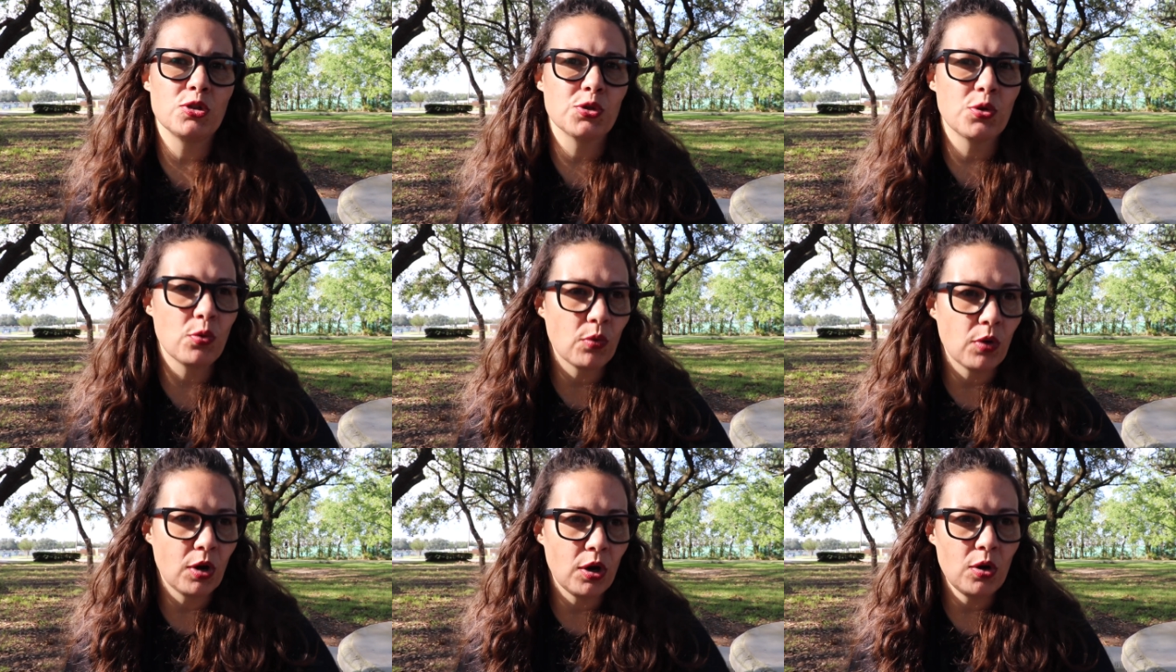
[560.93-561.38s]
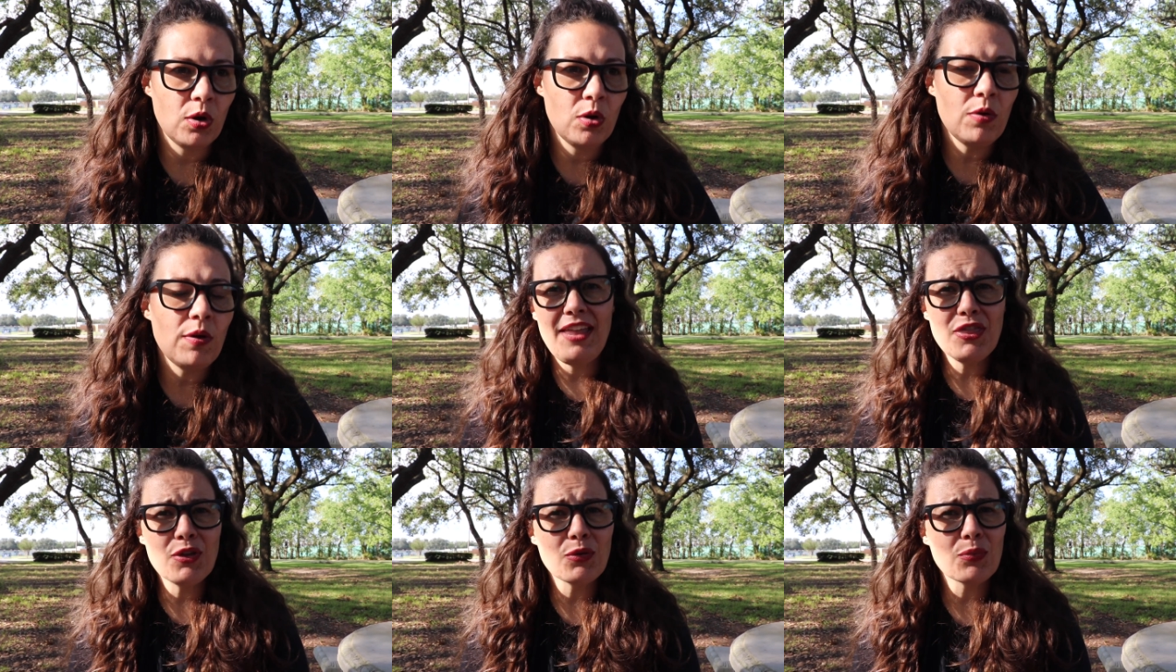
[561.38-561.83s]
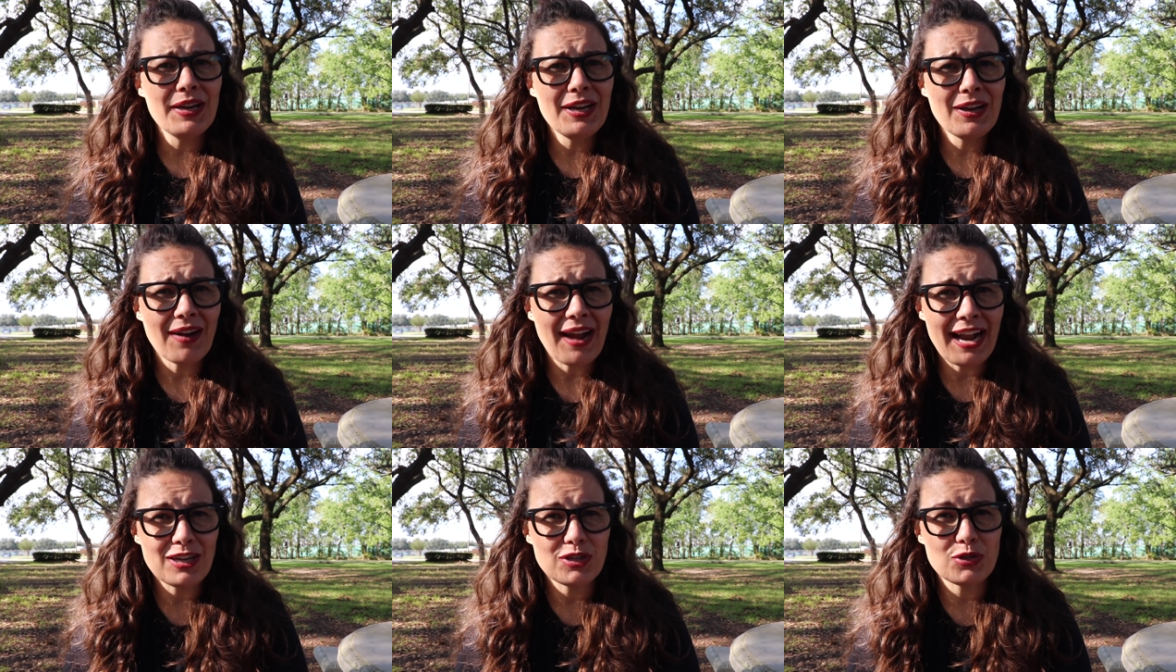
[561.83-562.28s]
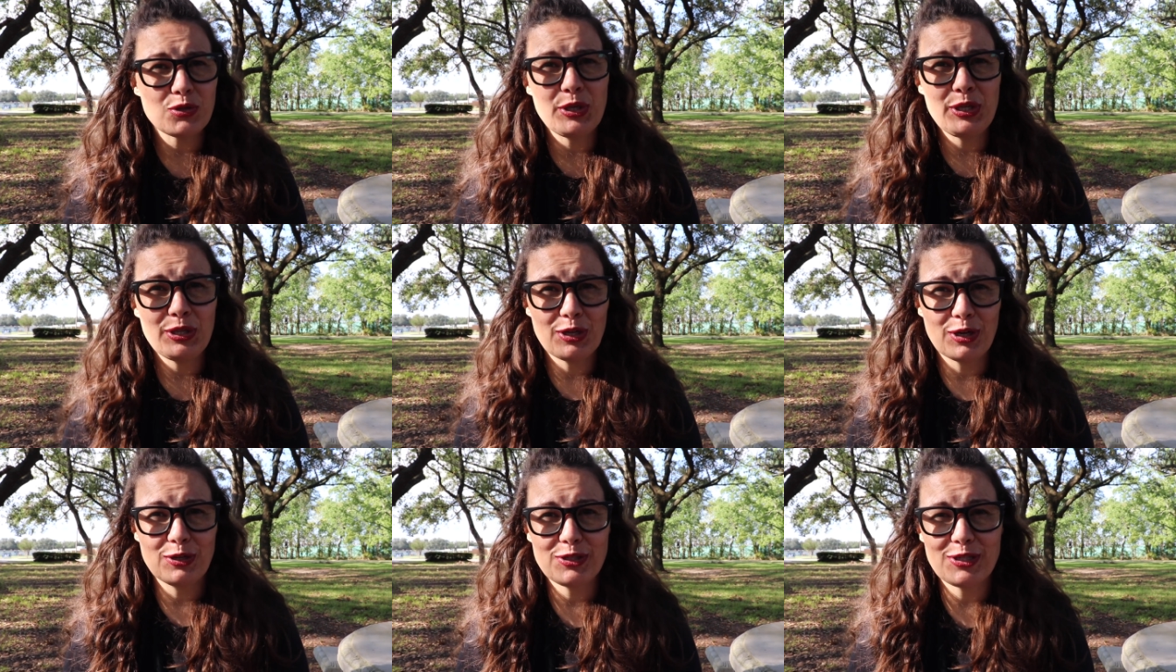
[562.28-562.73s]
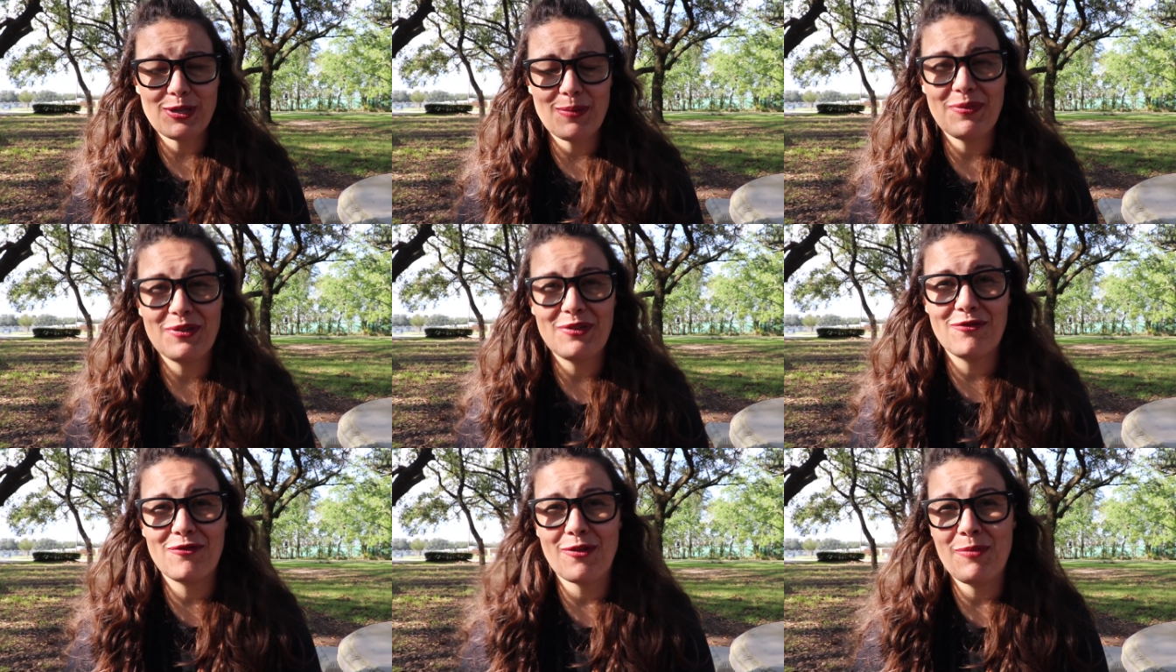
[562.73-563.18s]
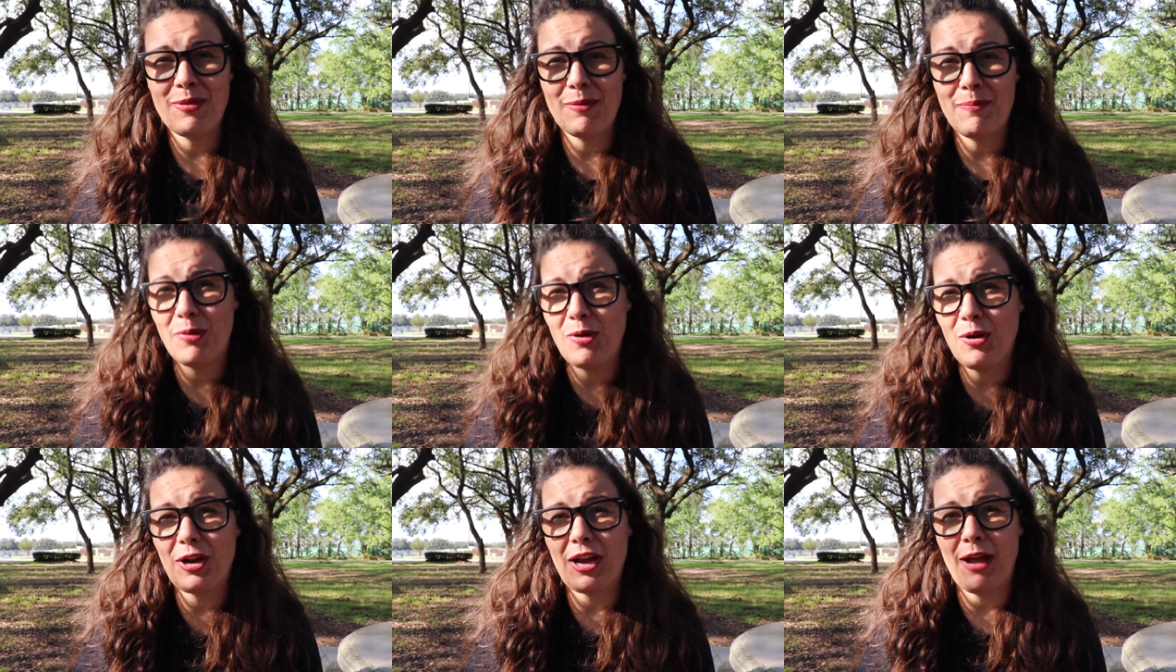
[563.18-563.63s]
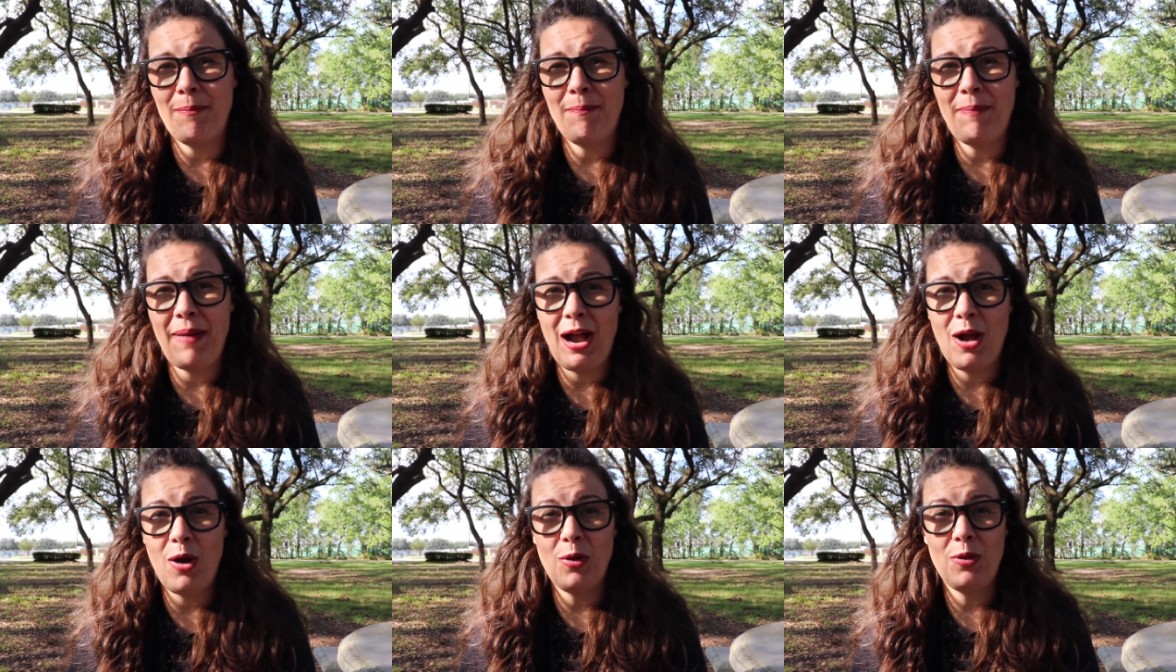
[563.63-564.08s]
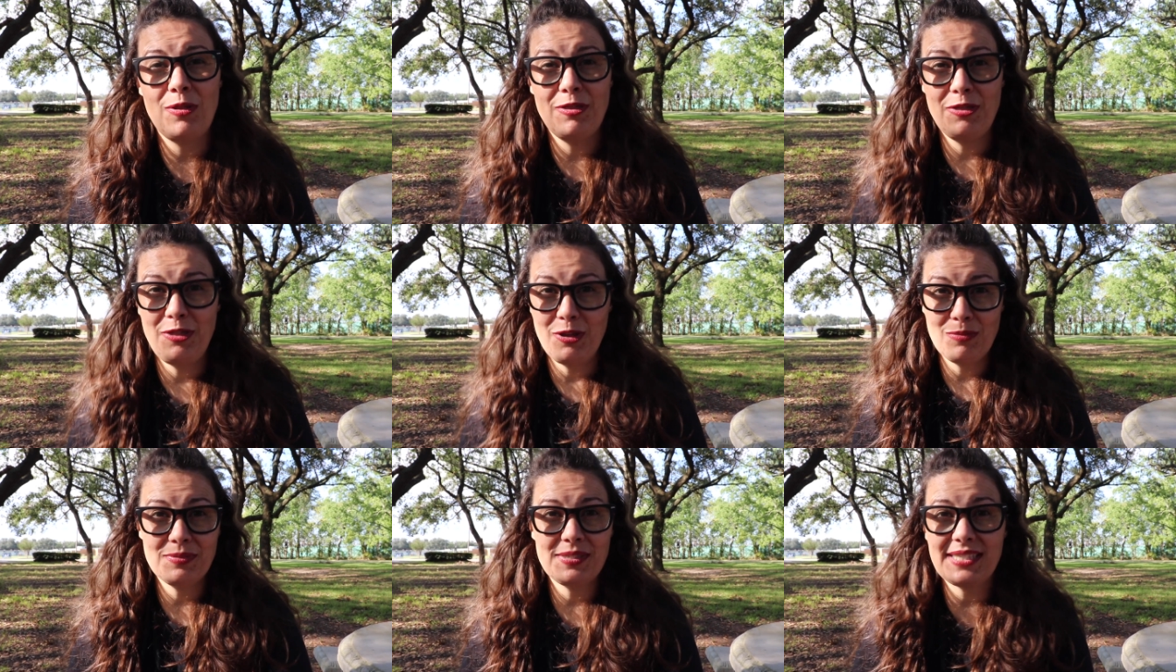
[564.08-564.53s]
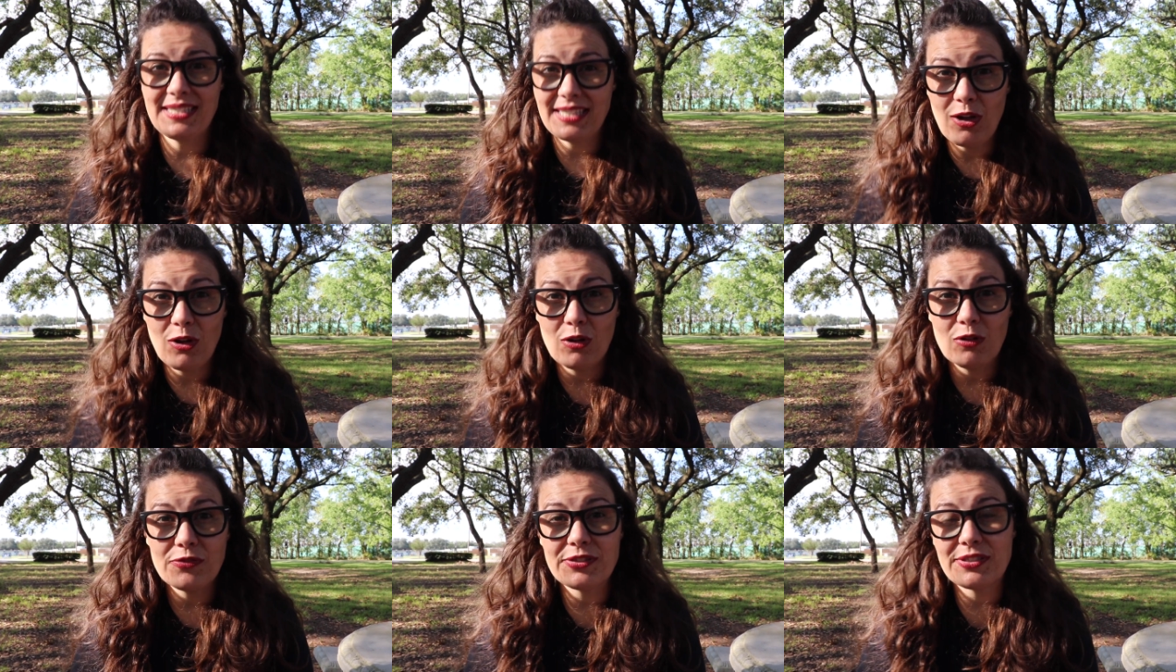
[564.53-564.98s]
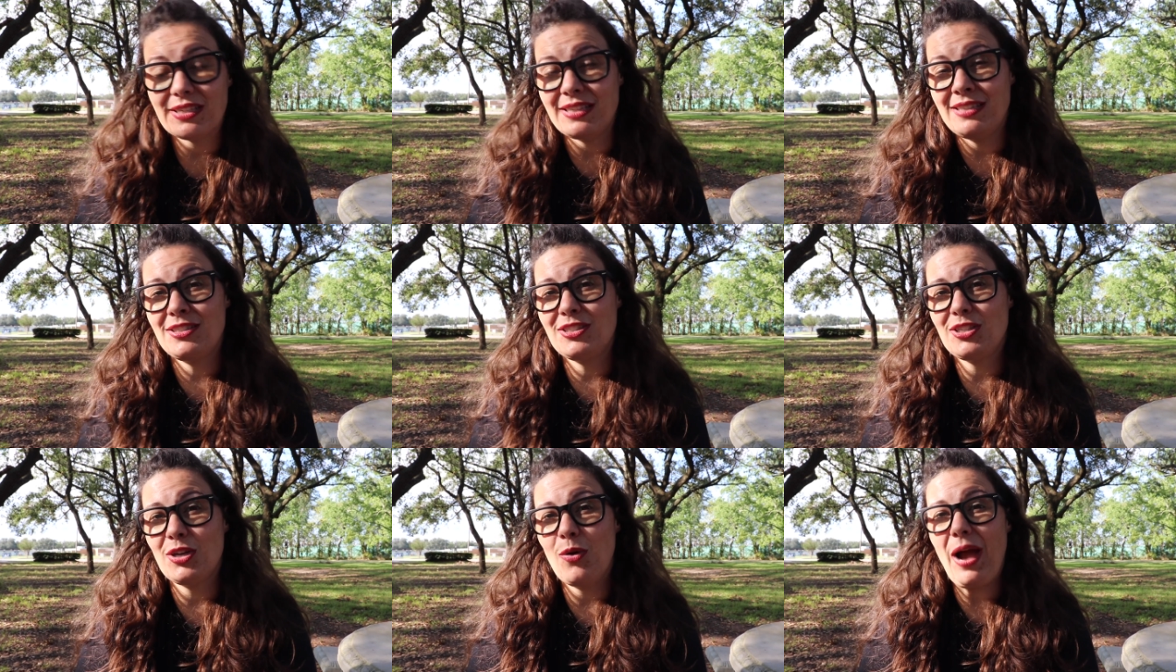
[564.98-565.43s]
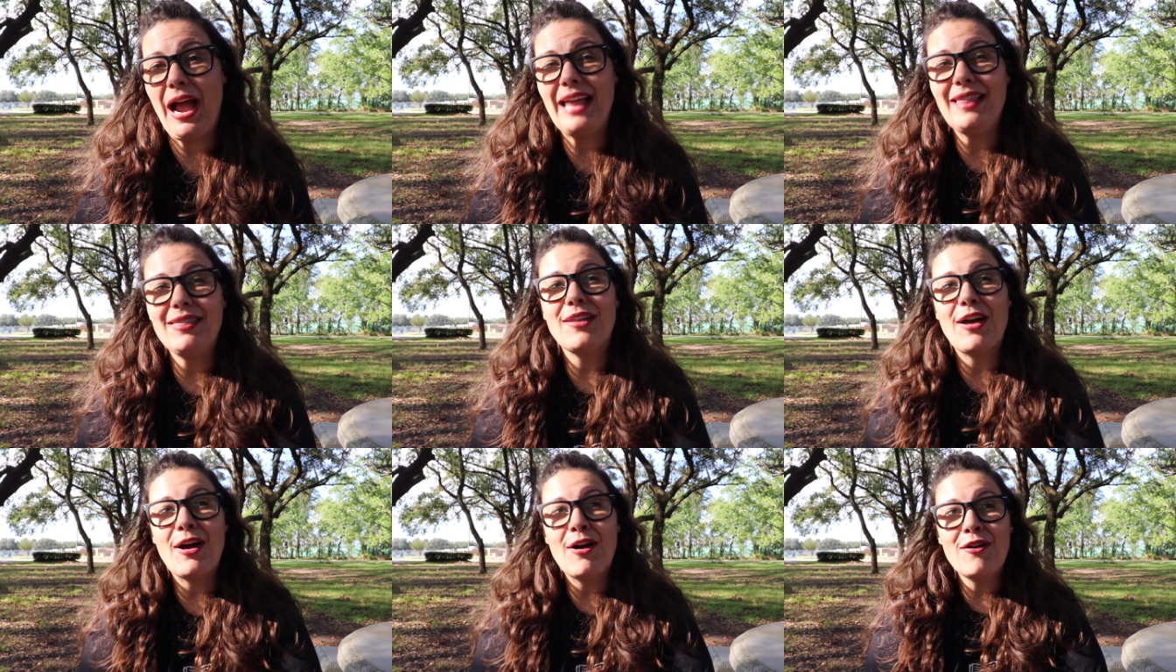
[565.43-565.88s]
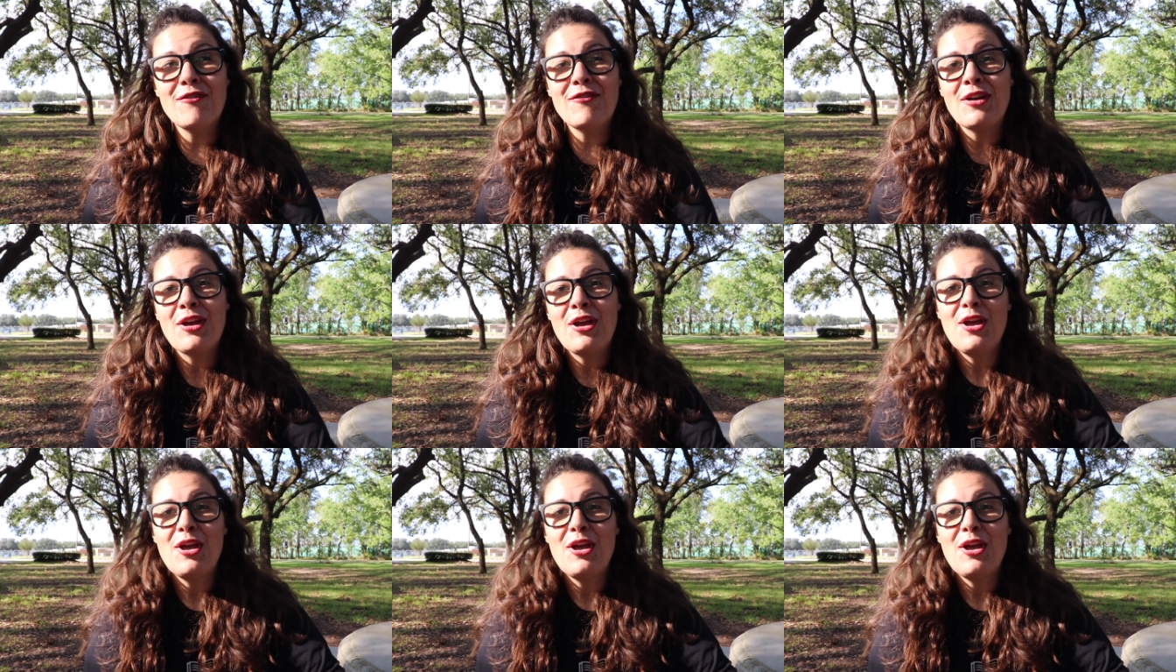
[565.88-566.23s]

grow and the reader actually learns something from the book about themselves. And so I love